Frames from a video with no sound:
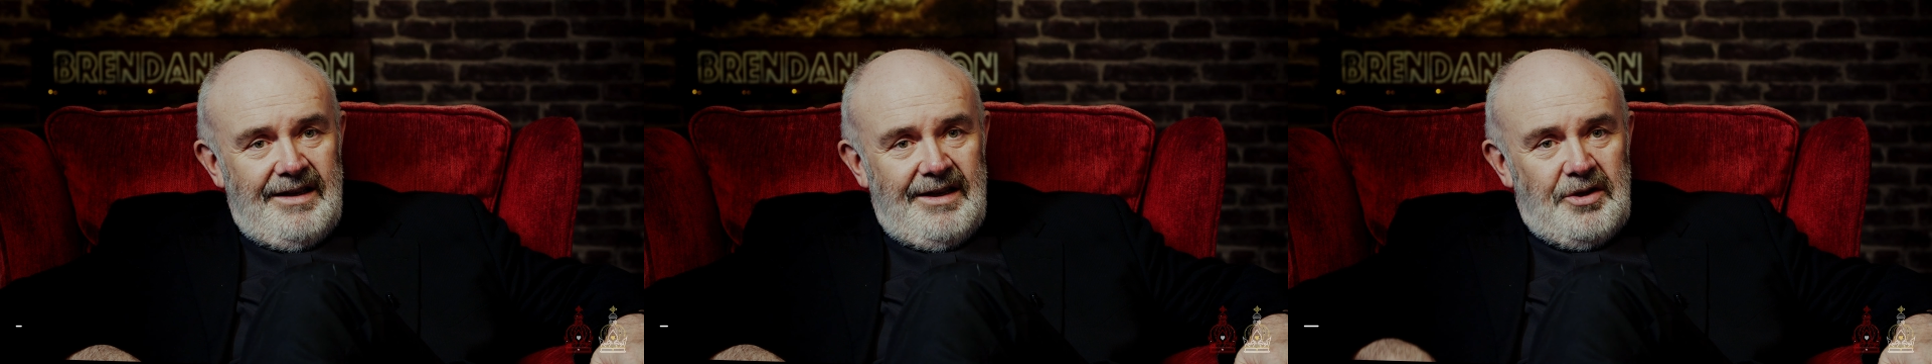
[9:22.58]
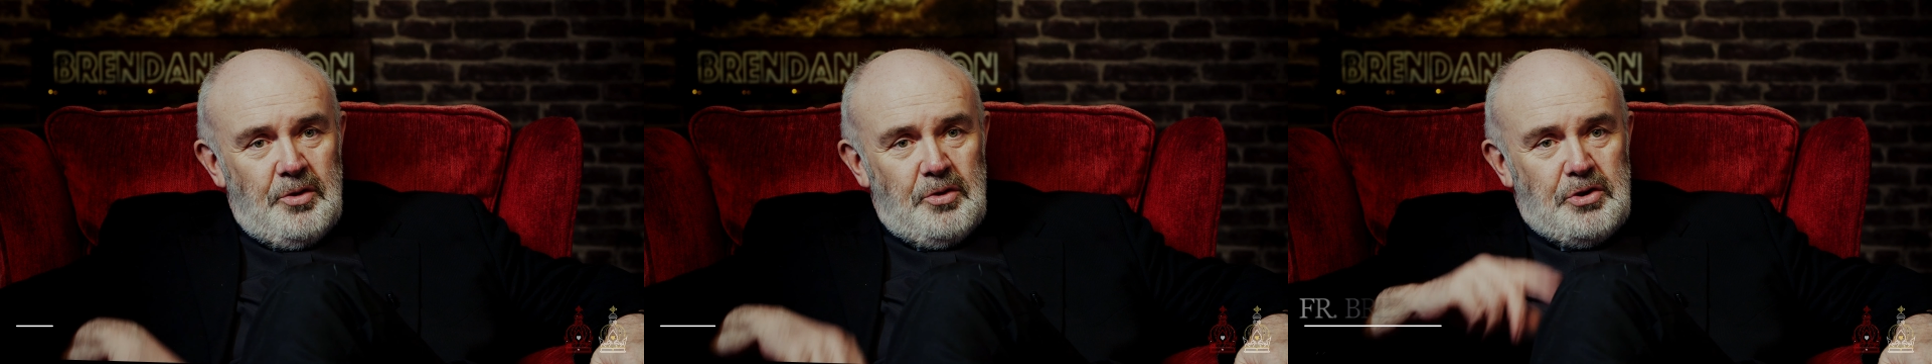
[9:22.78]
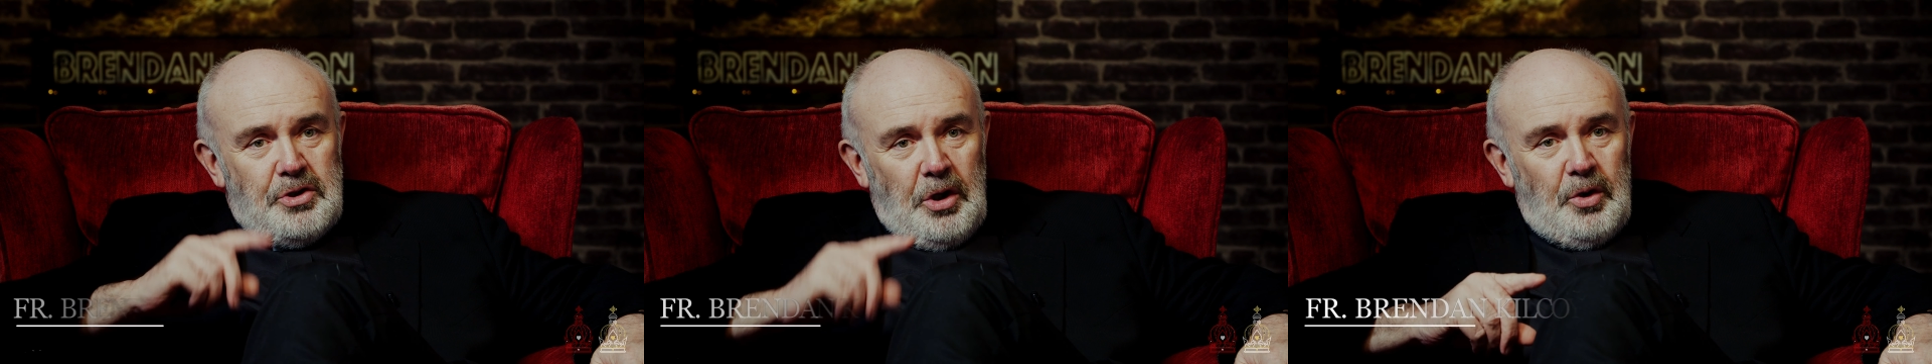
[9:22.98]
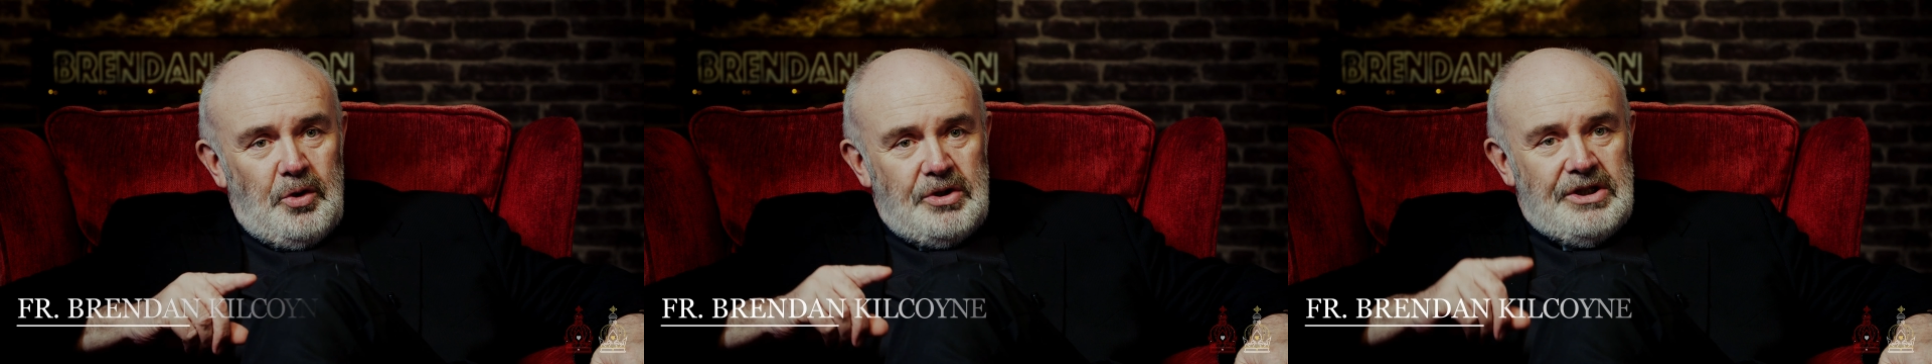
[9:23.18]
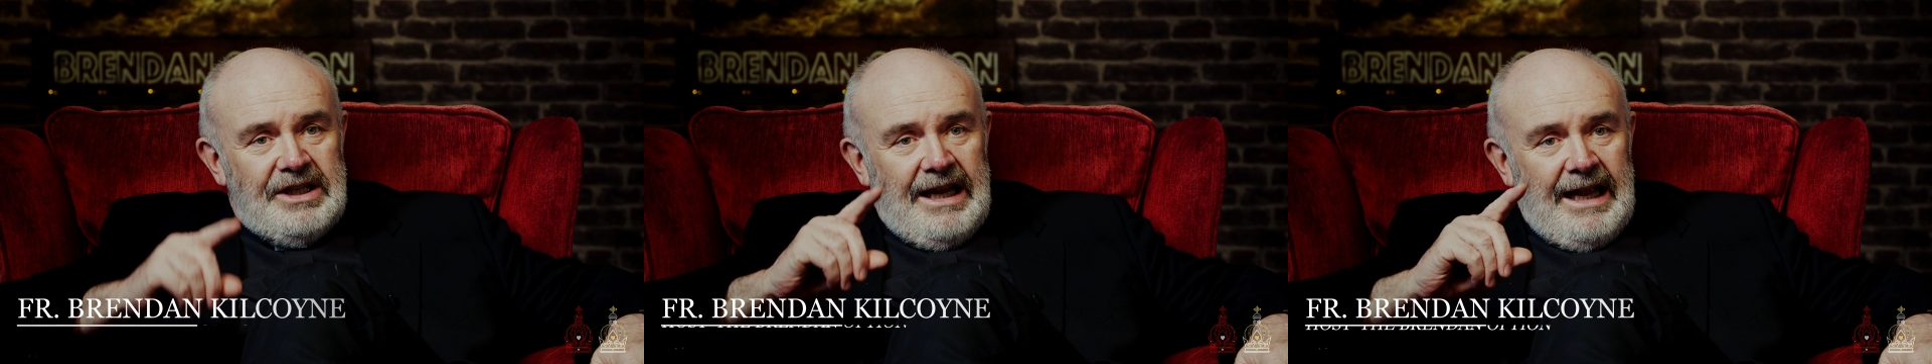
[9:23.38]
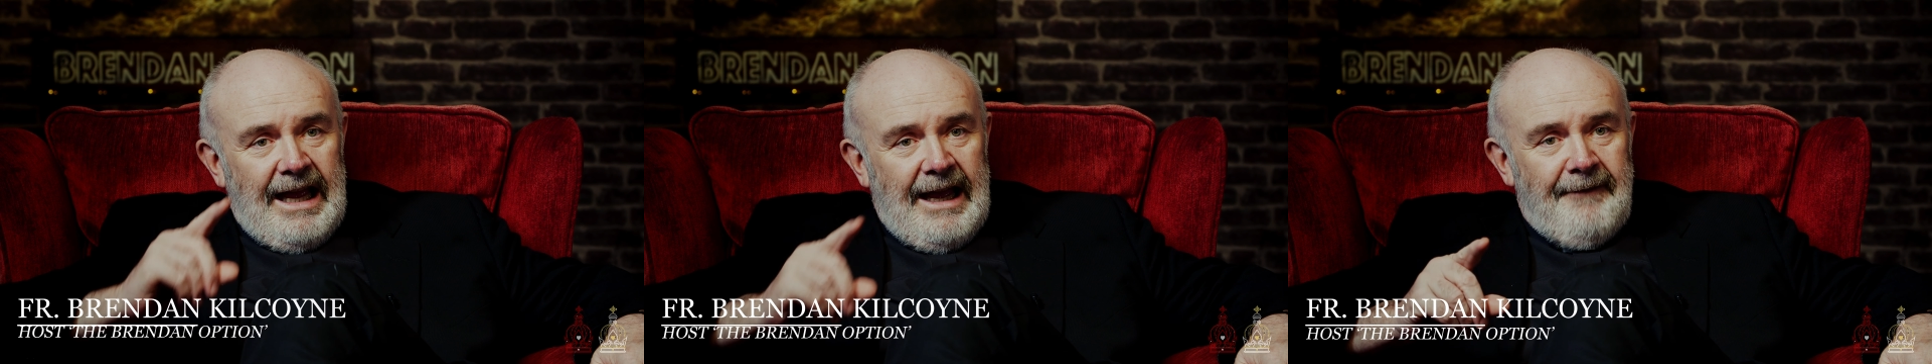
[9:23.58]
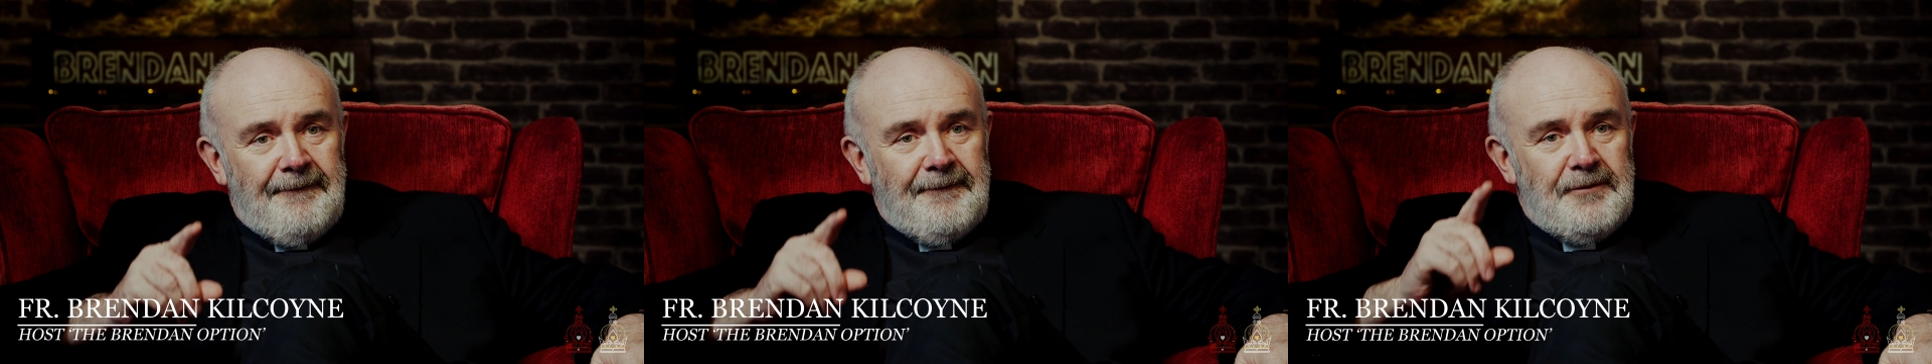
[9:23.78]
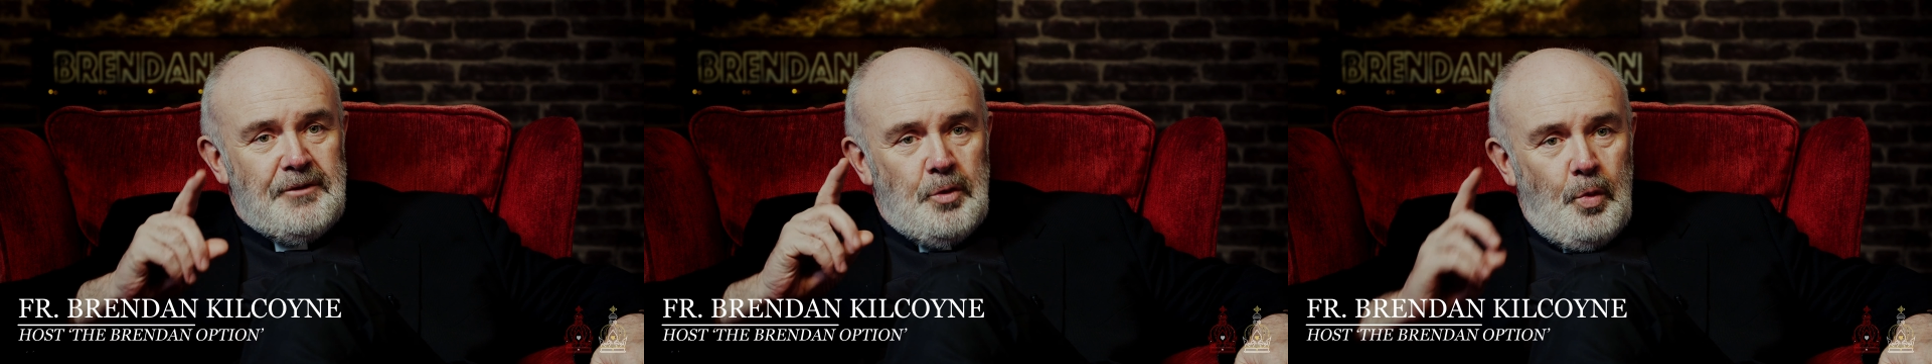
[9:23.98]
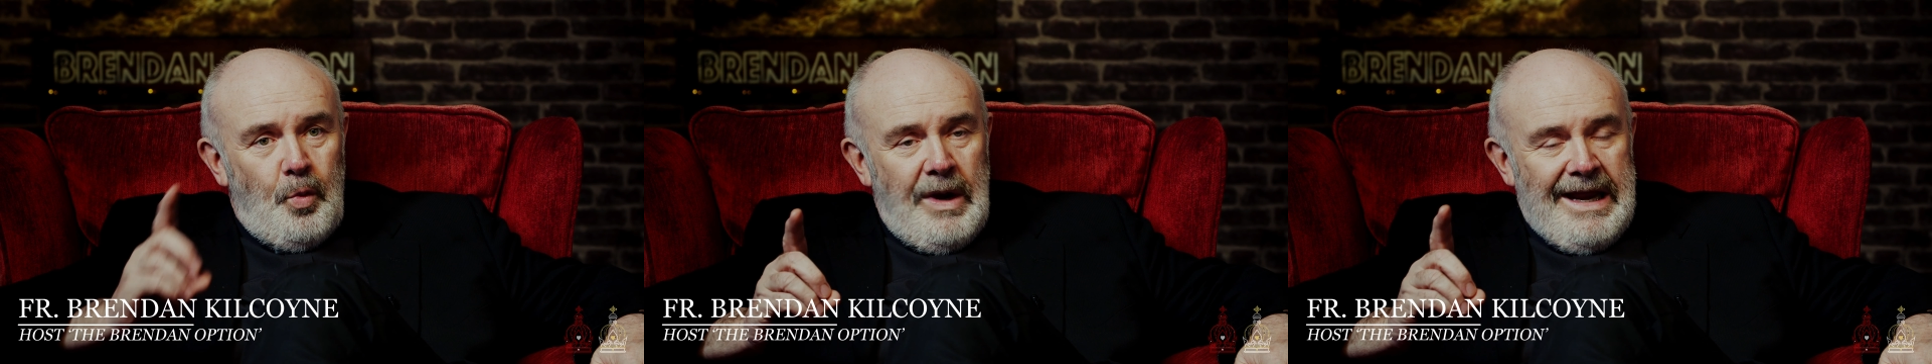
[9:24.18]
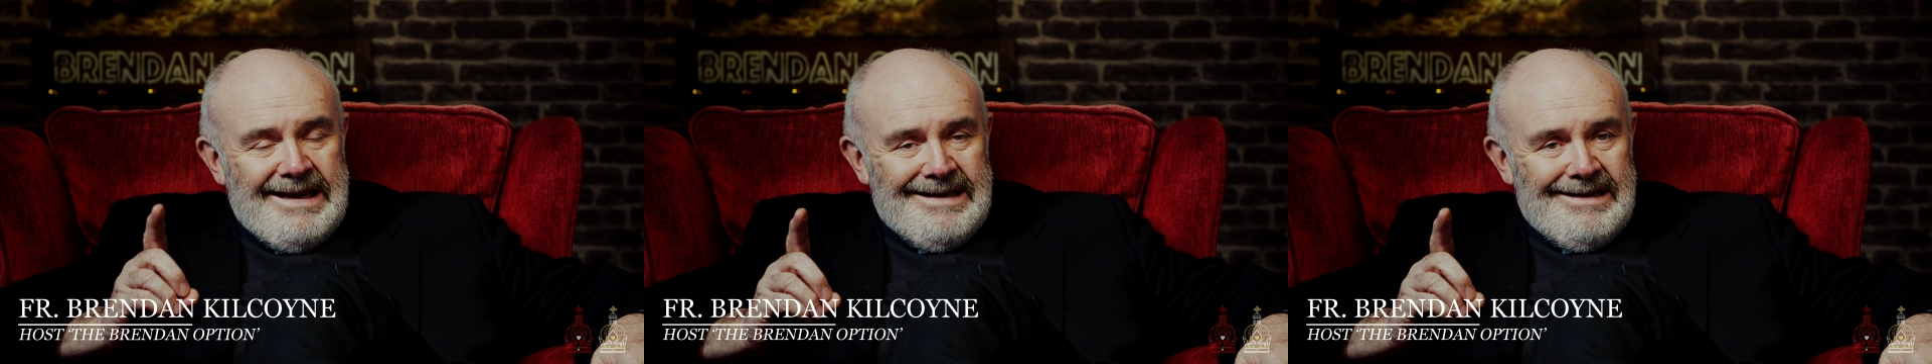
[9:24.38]
You don't have to
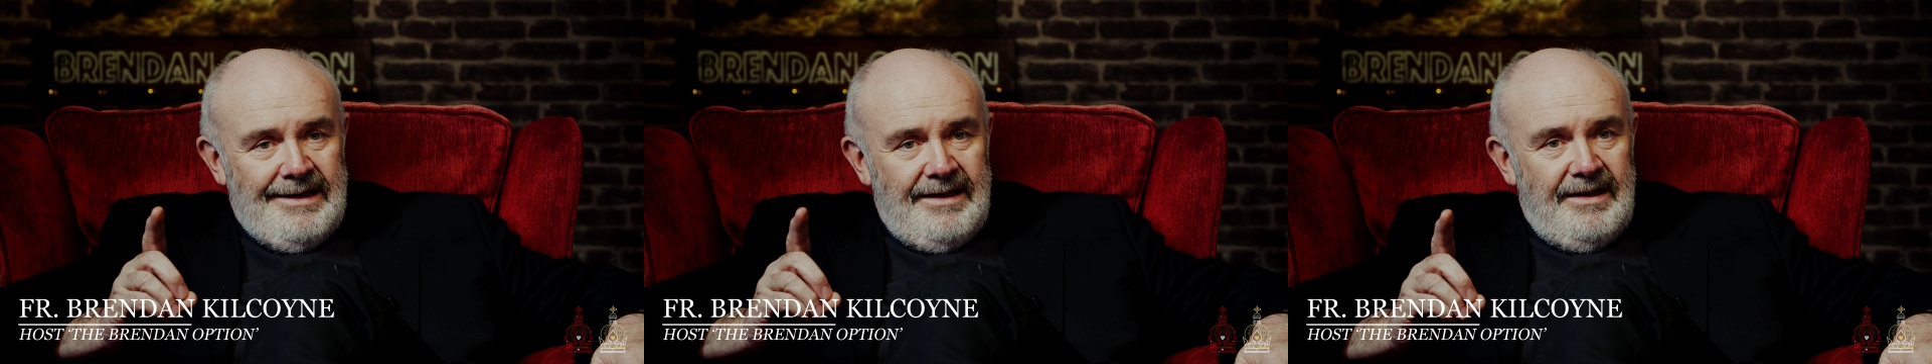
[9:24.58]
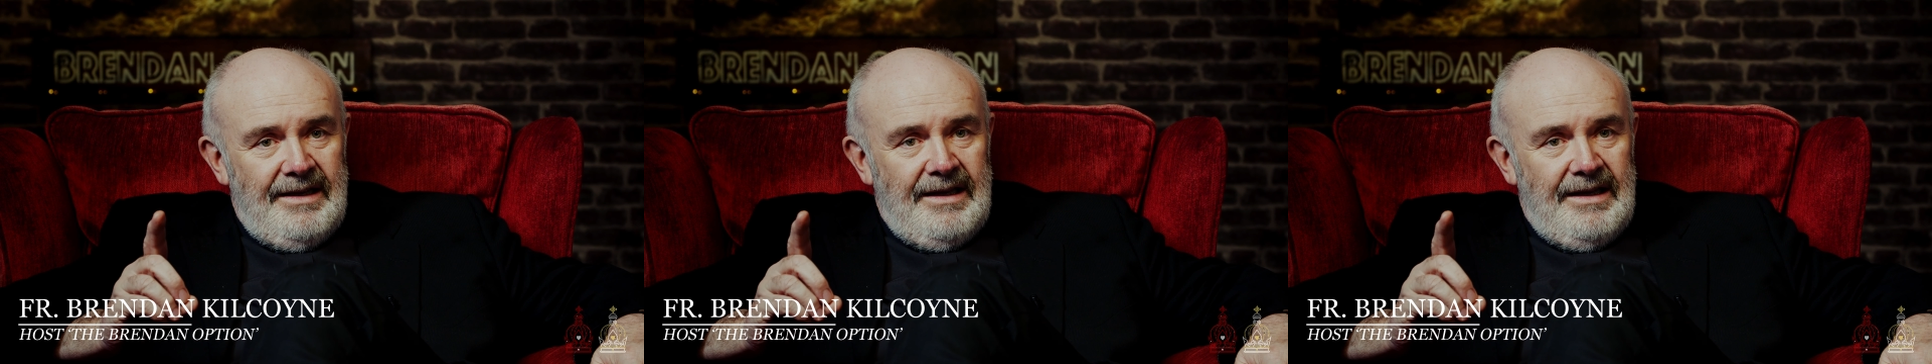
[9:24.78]
win.